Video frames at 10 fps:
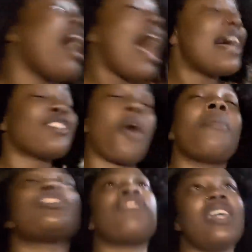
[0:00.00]
I had so
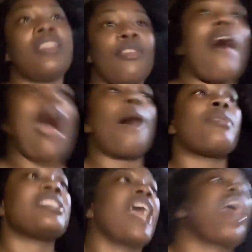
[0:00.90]
much fun. The vibe
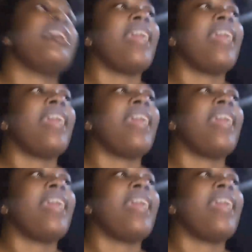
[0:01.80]
was there,